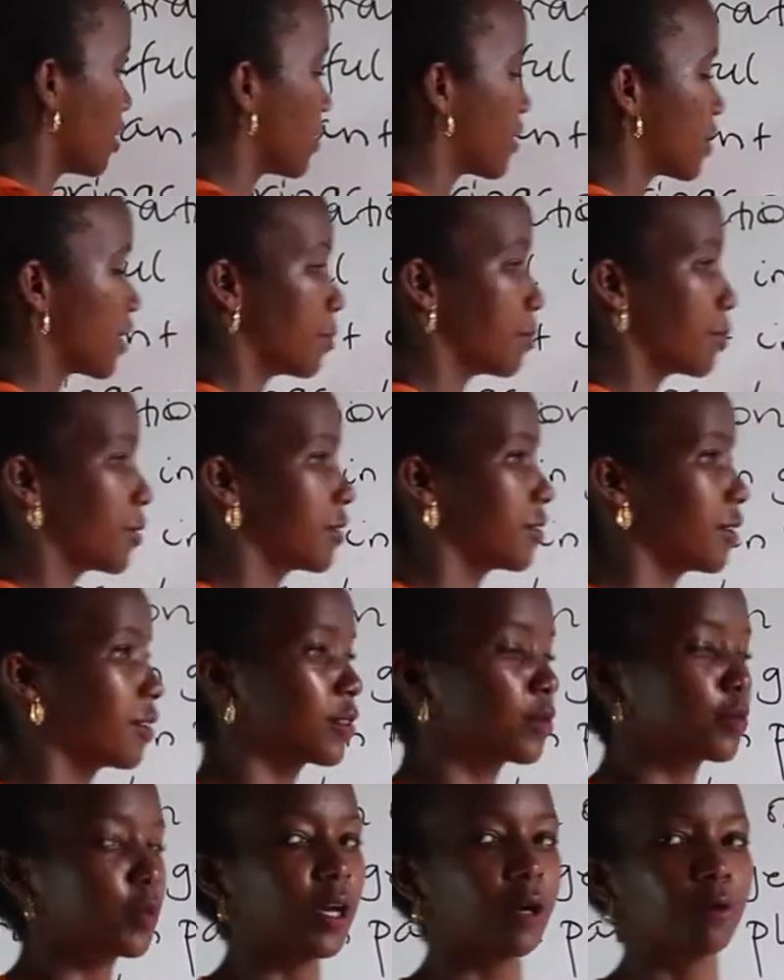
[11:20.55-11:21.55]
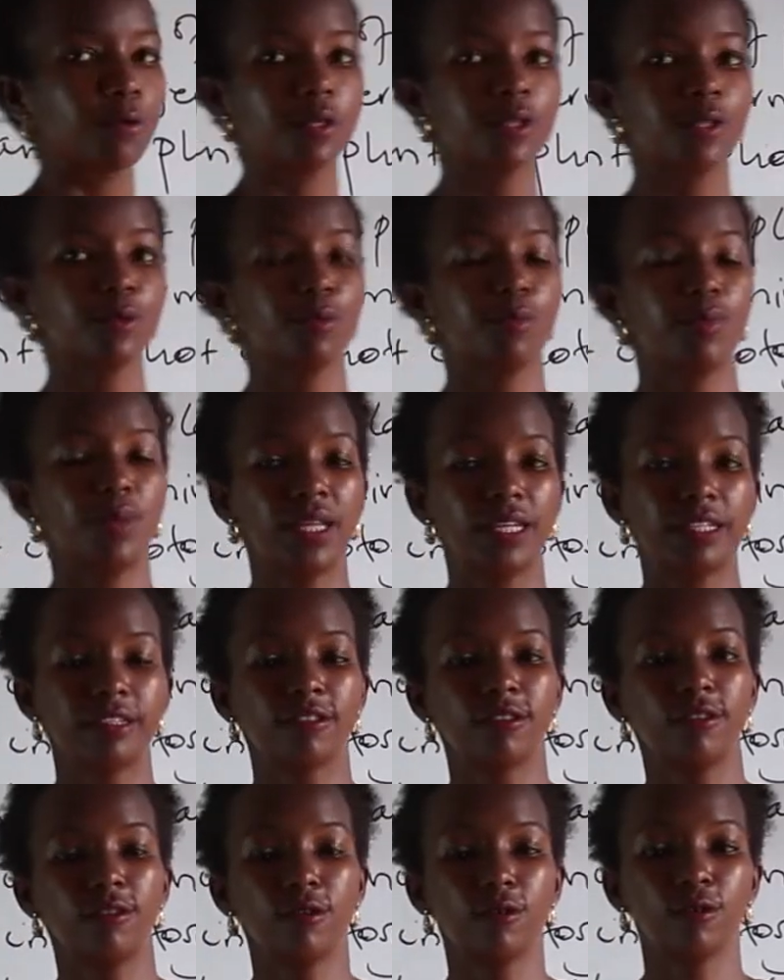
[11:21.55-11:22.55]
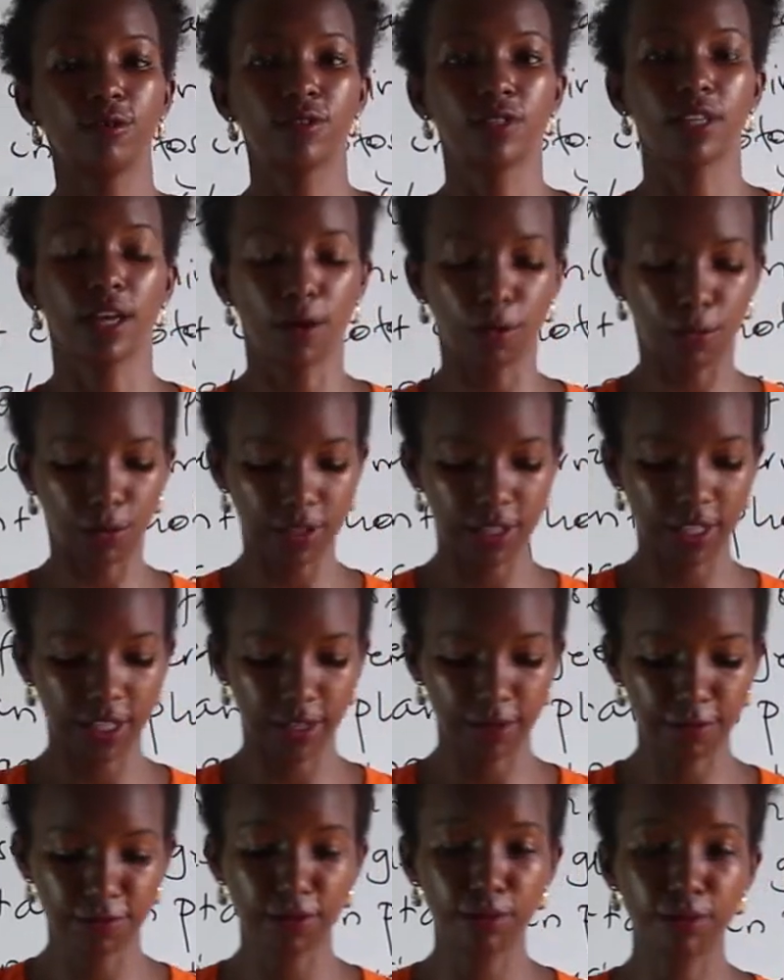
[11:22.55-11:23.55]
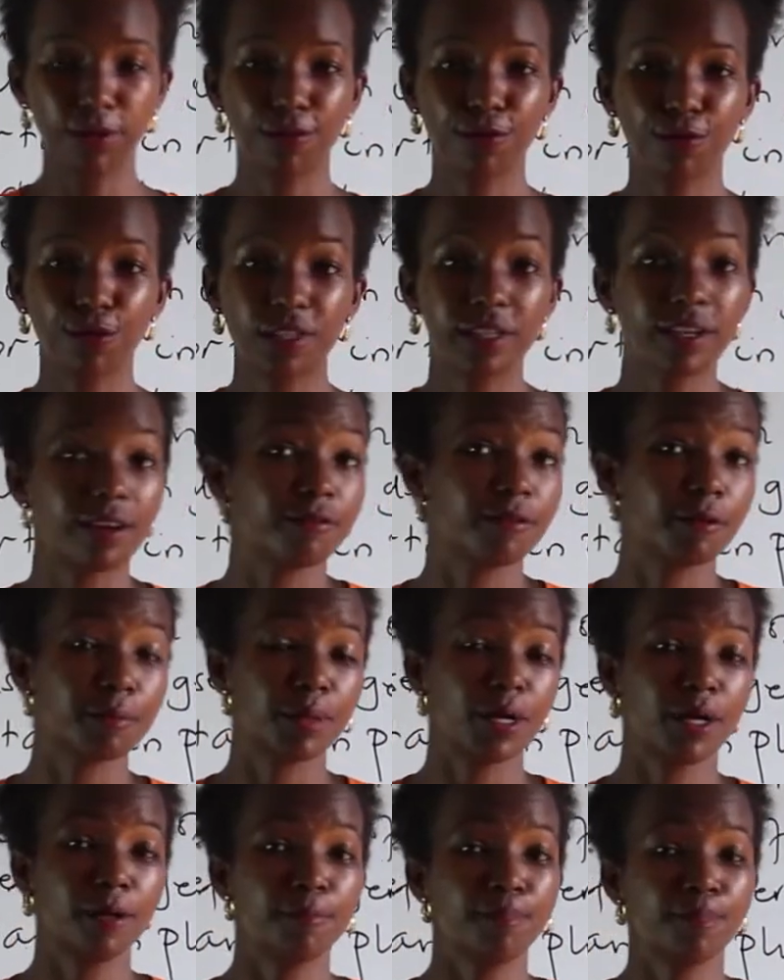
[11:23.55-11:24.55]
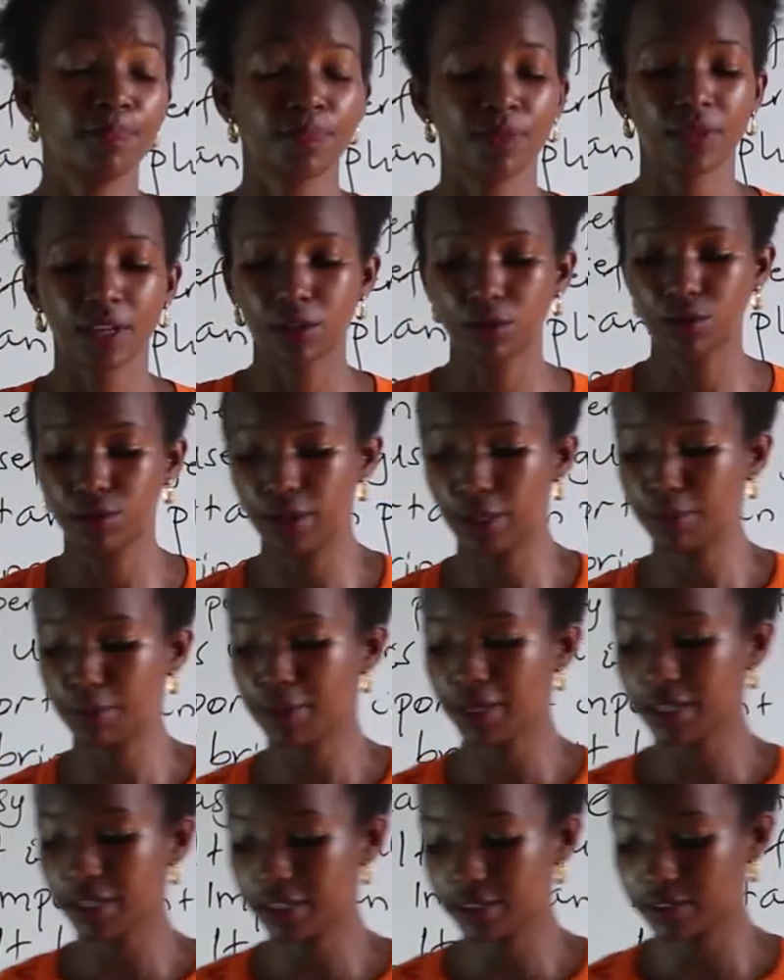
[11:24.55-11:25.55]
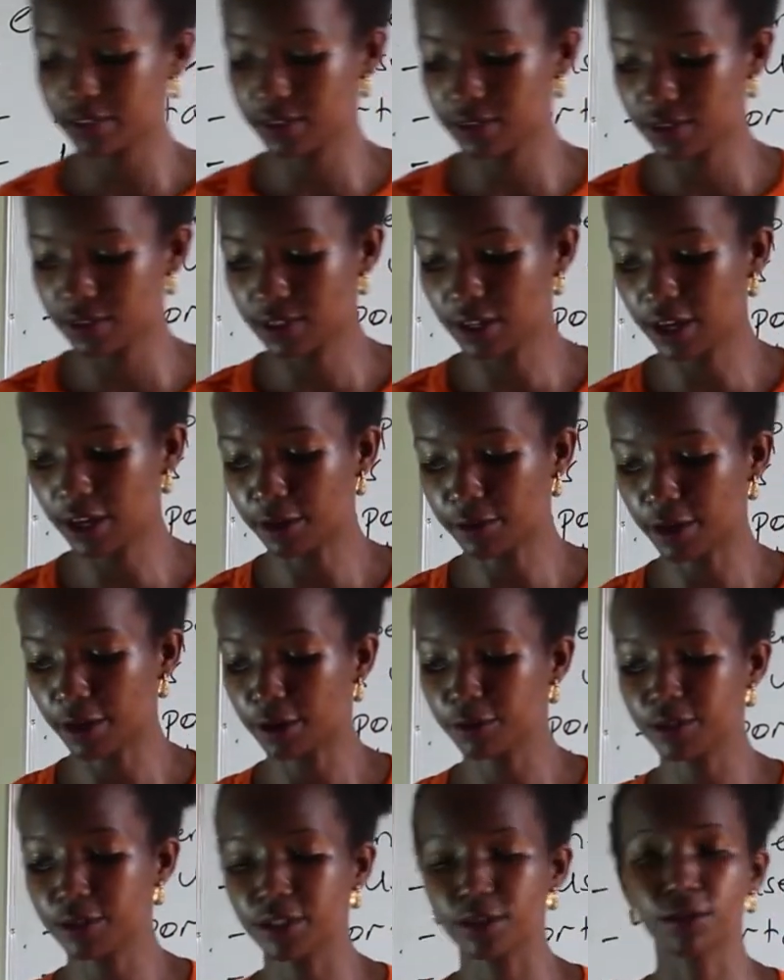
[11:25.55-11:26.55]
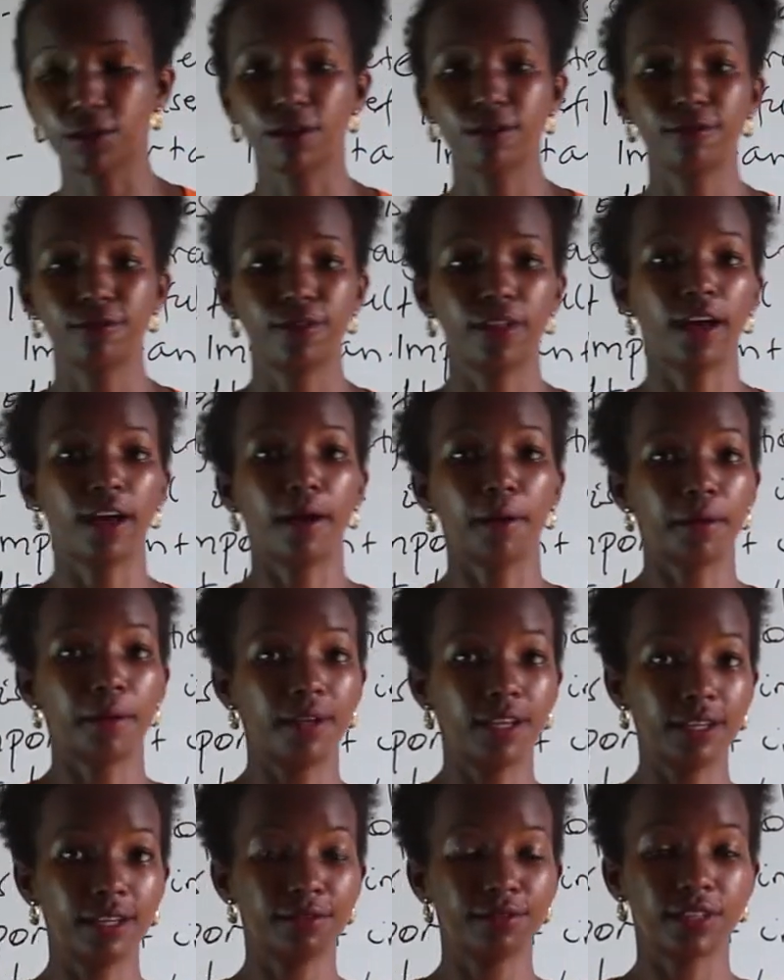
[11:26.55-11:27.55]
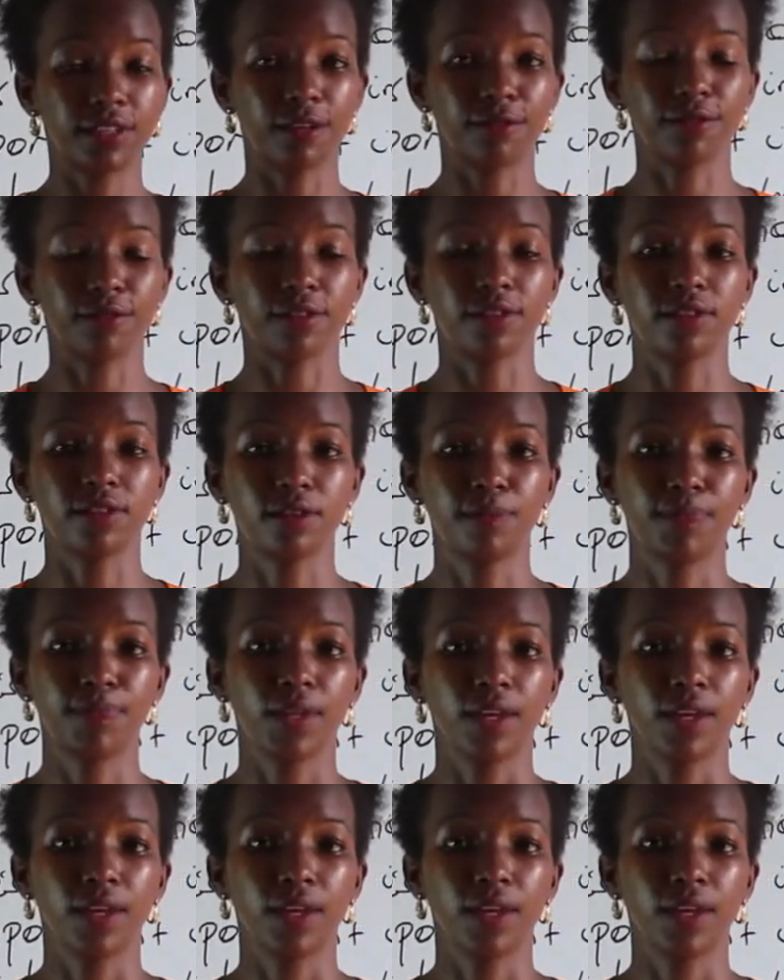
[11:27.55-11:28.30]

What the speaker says: is the process by which plants lose their water in form of water vapor to the immediate surrounding of their leaf surface.